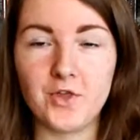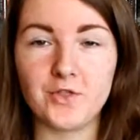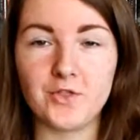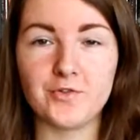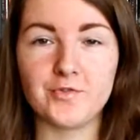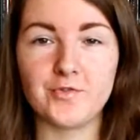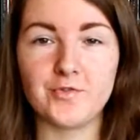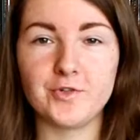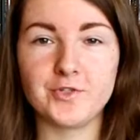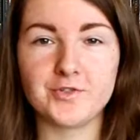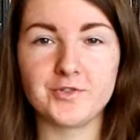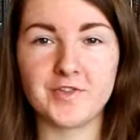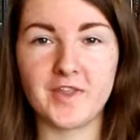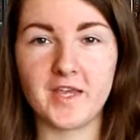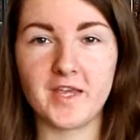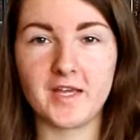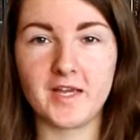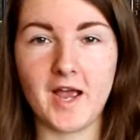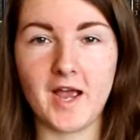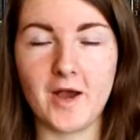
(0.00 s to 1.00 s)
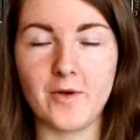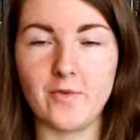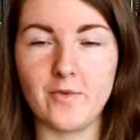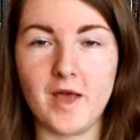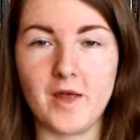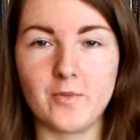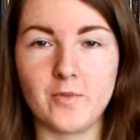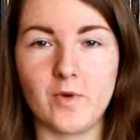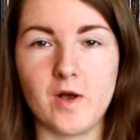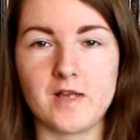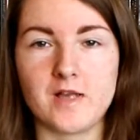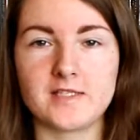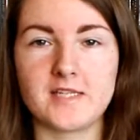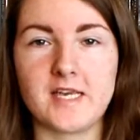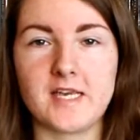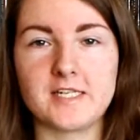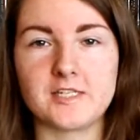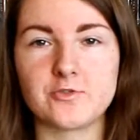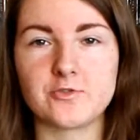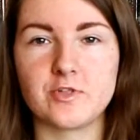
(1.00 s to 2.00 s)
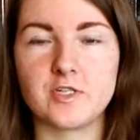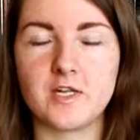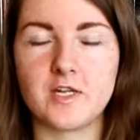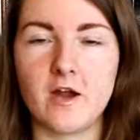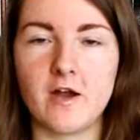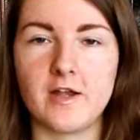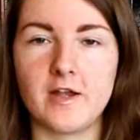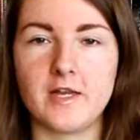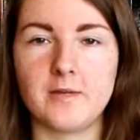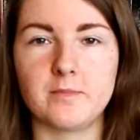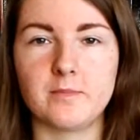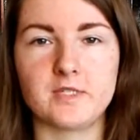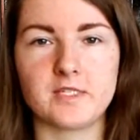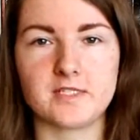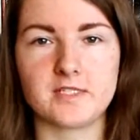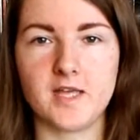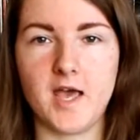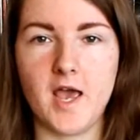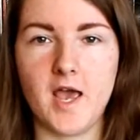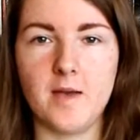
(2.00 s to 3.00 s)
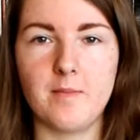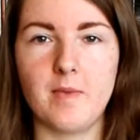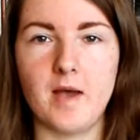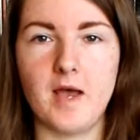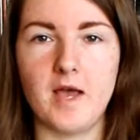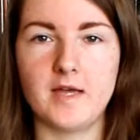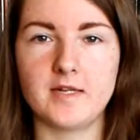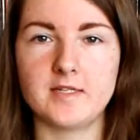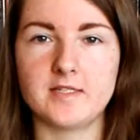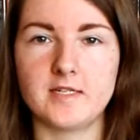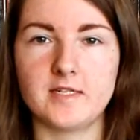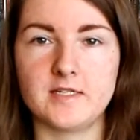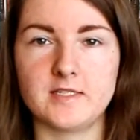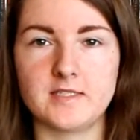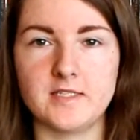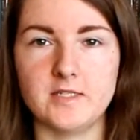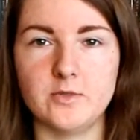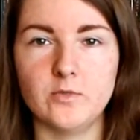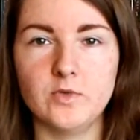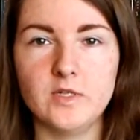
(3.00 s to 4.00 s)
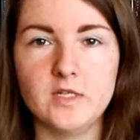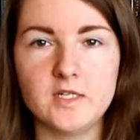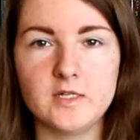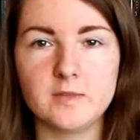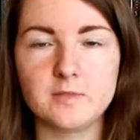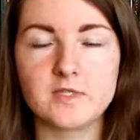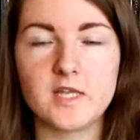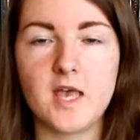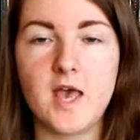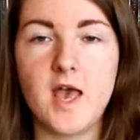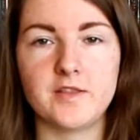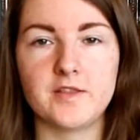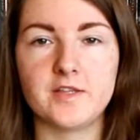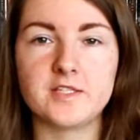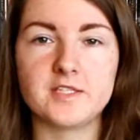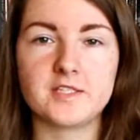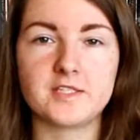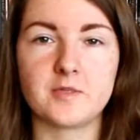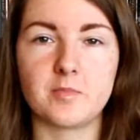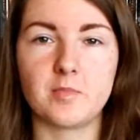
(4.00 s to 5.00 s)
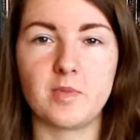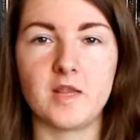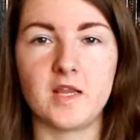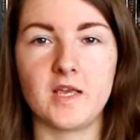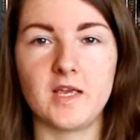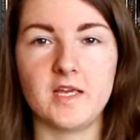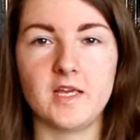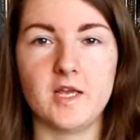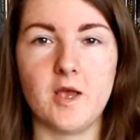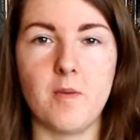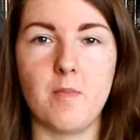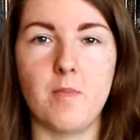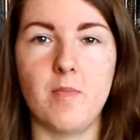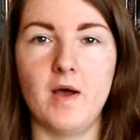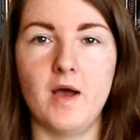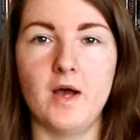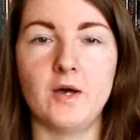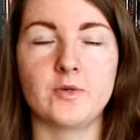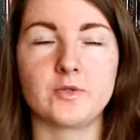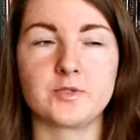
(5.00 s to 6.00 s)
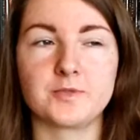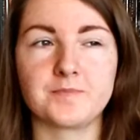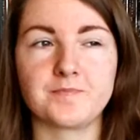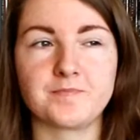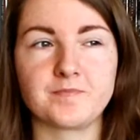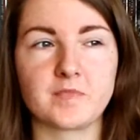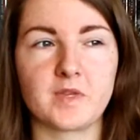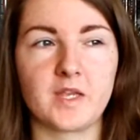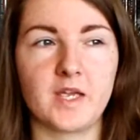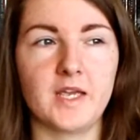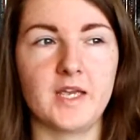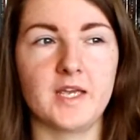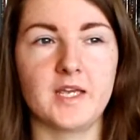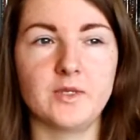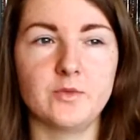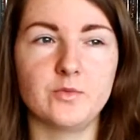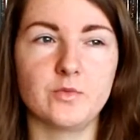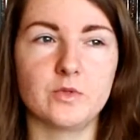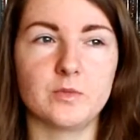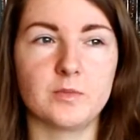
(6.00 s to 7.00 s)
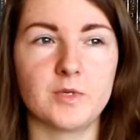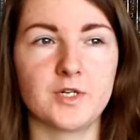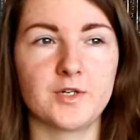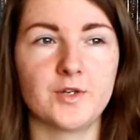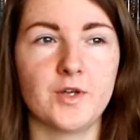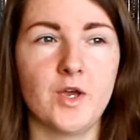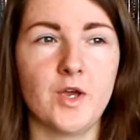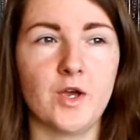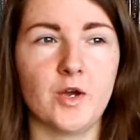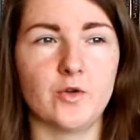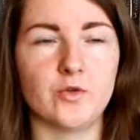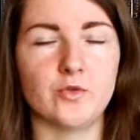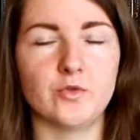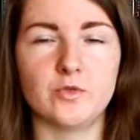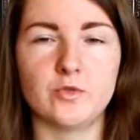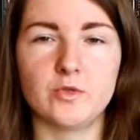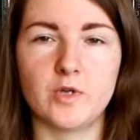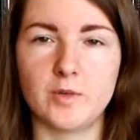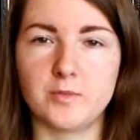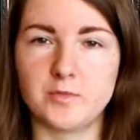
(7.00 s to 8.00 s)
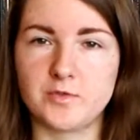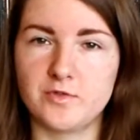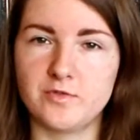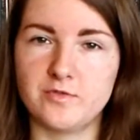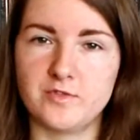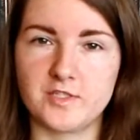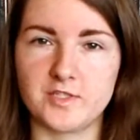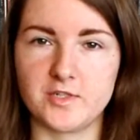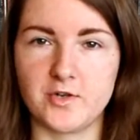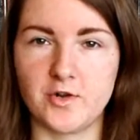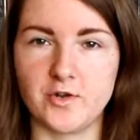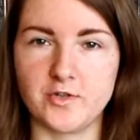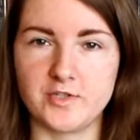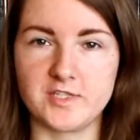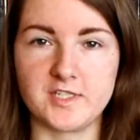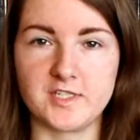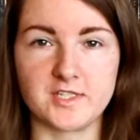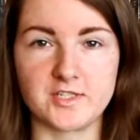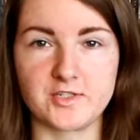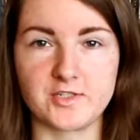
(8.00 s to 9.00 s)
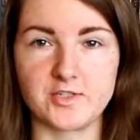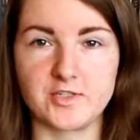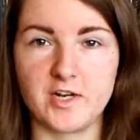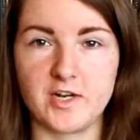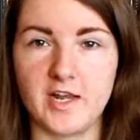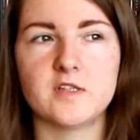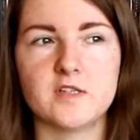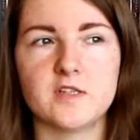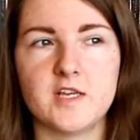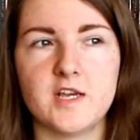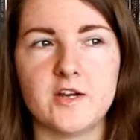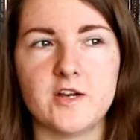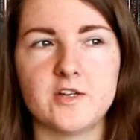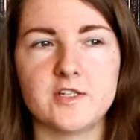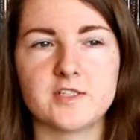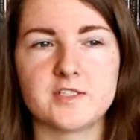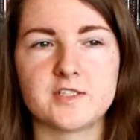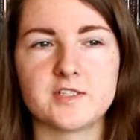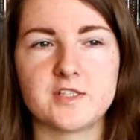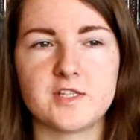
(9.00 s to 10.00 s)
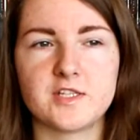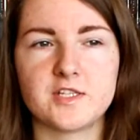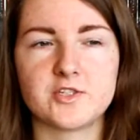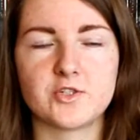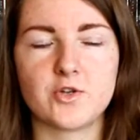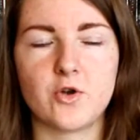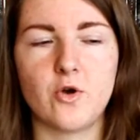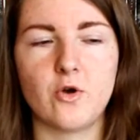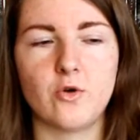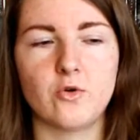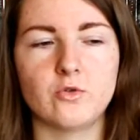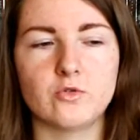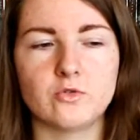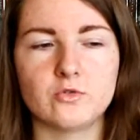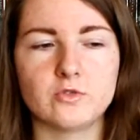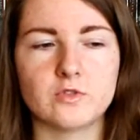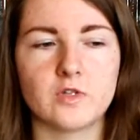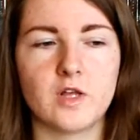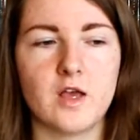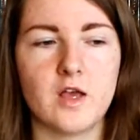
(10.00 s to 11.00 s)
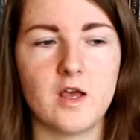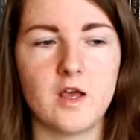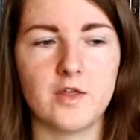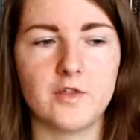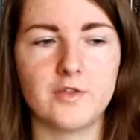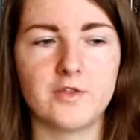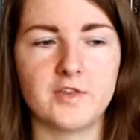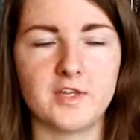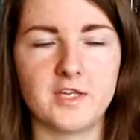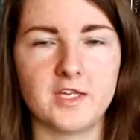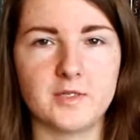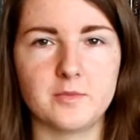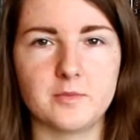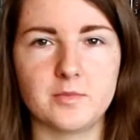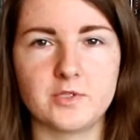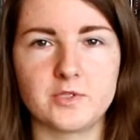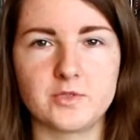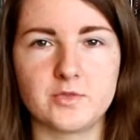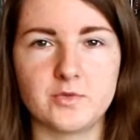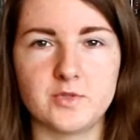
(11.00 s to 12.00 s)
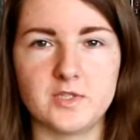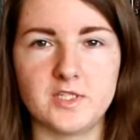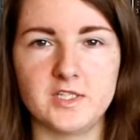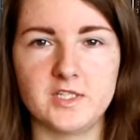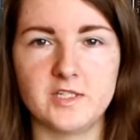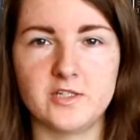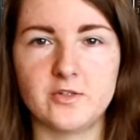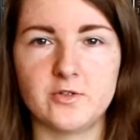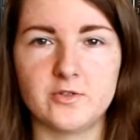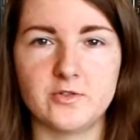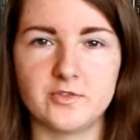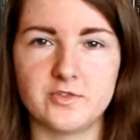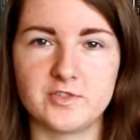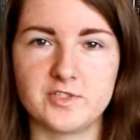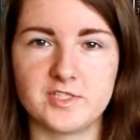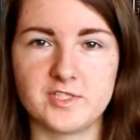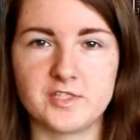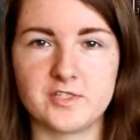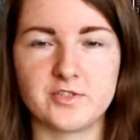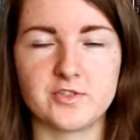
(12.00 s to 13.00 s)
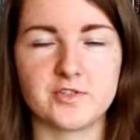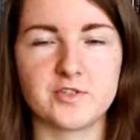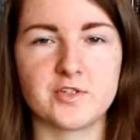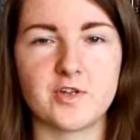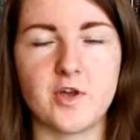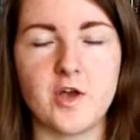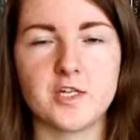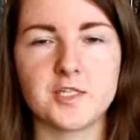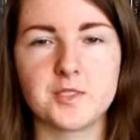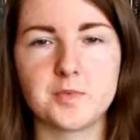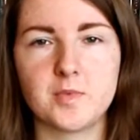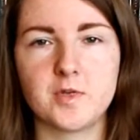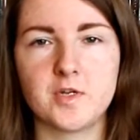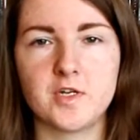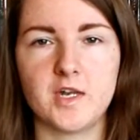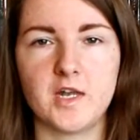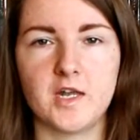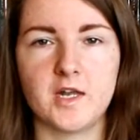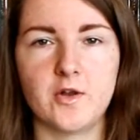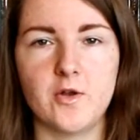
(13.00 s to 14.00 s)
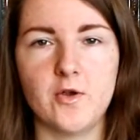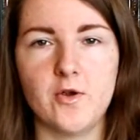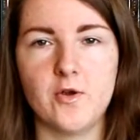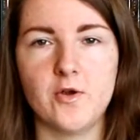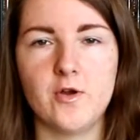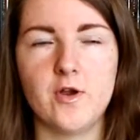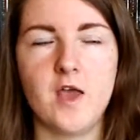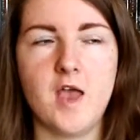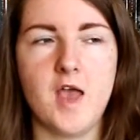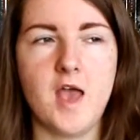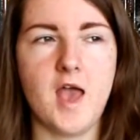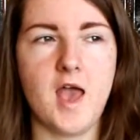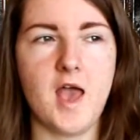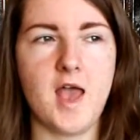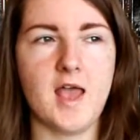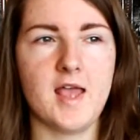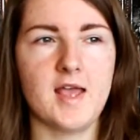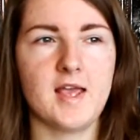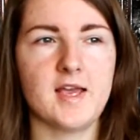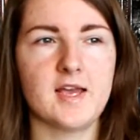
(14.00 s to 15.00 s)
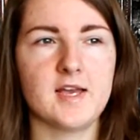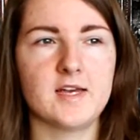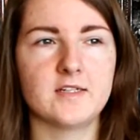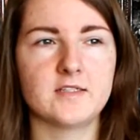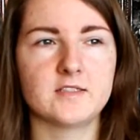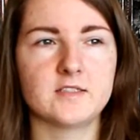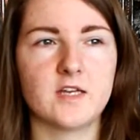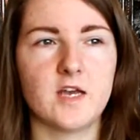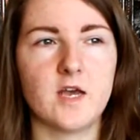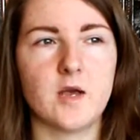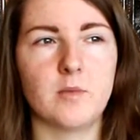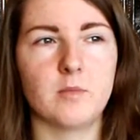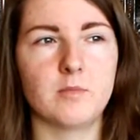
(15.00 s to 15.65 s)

The first thing I read was A Streetcar Named Desire by Tennessee Williams. This is a play about a woman who comes to visit her sister. There is this whole thing between her sister's husband and her, and